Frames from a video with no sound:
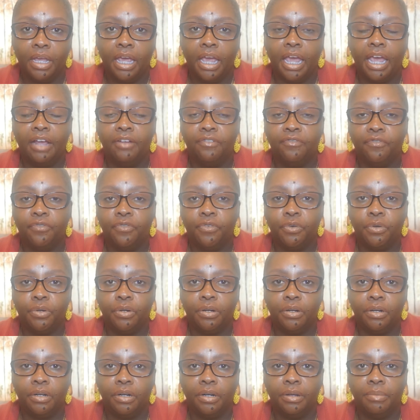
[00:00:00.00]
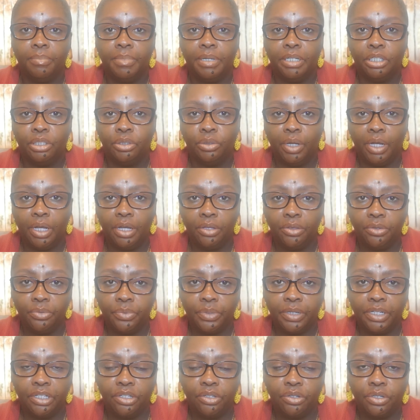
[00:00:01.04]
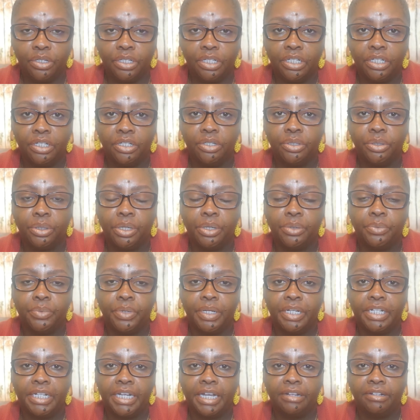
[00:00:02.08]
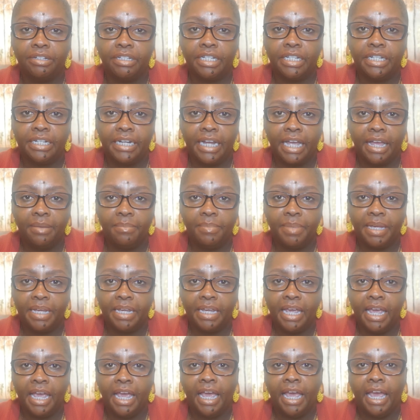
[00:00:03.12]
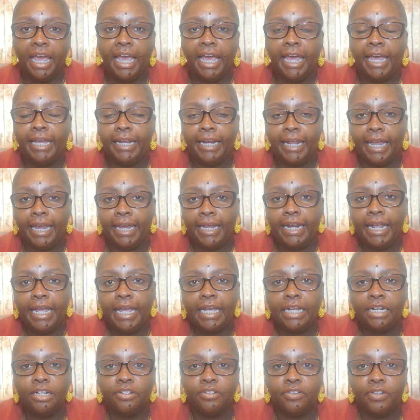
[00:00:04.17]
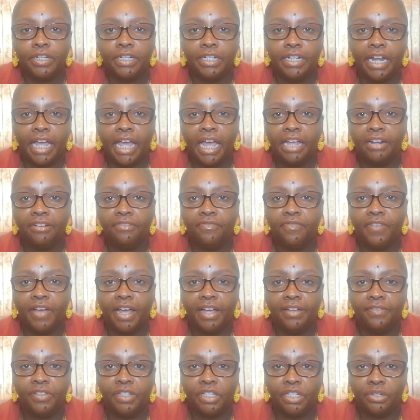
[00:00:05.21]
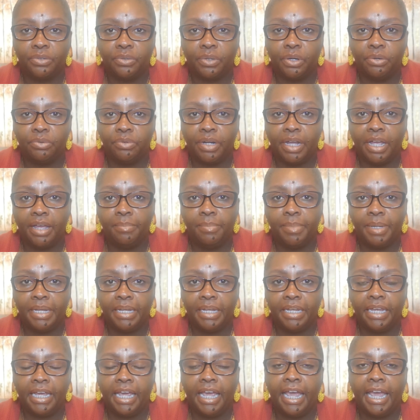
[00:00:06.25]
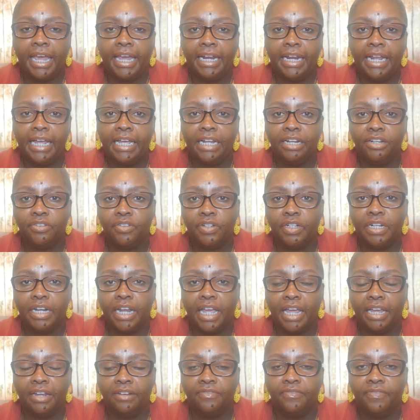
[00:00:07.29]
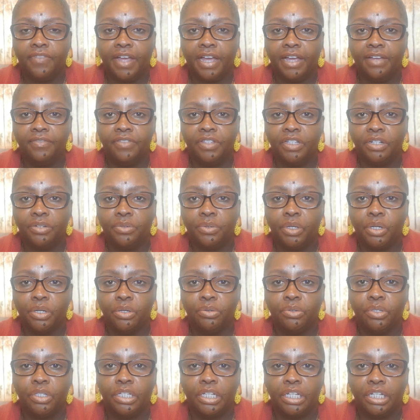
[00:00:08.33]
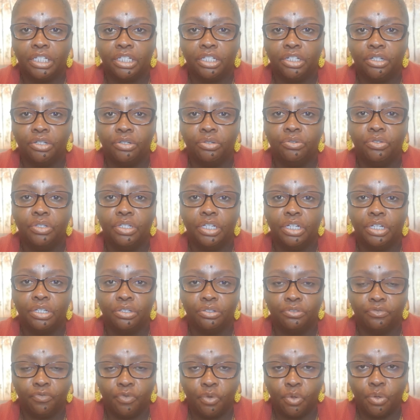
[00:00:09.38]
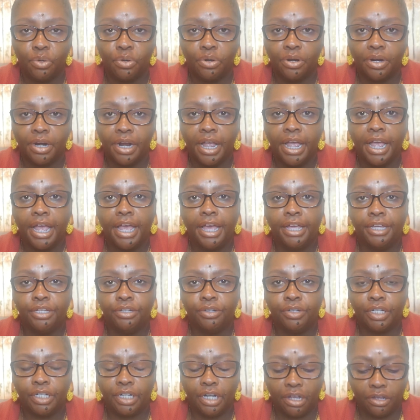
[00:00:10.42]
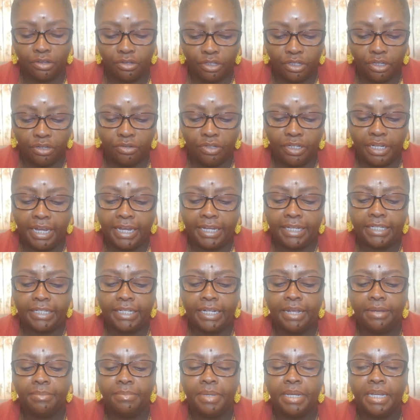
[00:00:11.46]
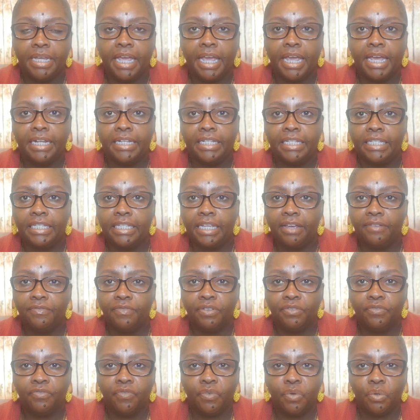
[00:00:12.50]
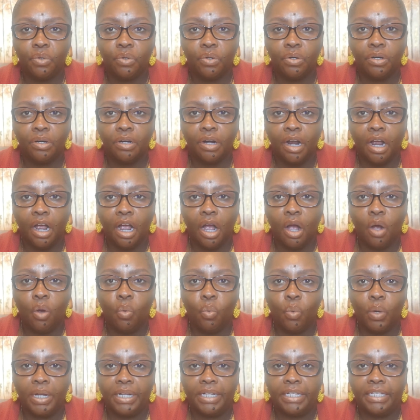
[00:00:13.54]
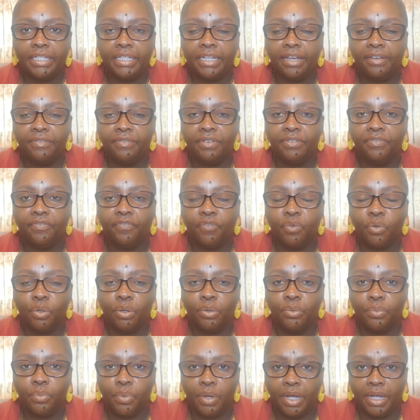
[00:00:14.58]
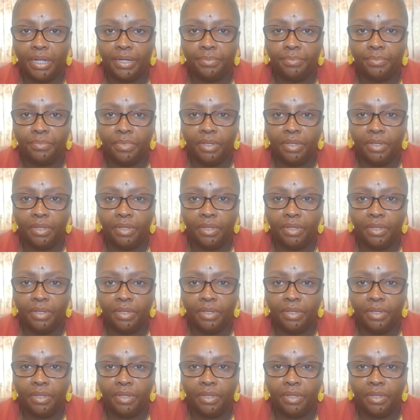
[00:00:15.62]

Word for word: And for mental health resources, you can reach out to NAMI at eight hundred, nine five zero, NAMI, eight hundred, nine five zero, six two six four. You can also text NAMI at seven four one seven four one.